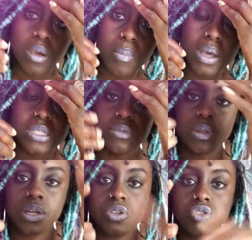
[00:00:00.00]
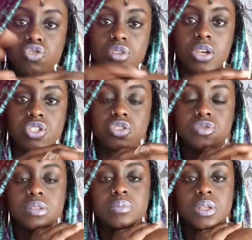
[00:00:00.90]
possibly a distraction or
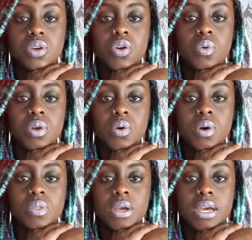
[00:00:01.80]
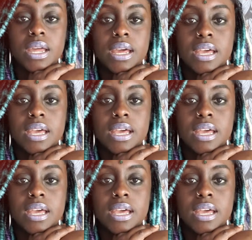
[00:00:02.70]
something going on that kind of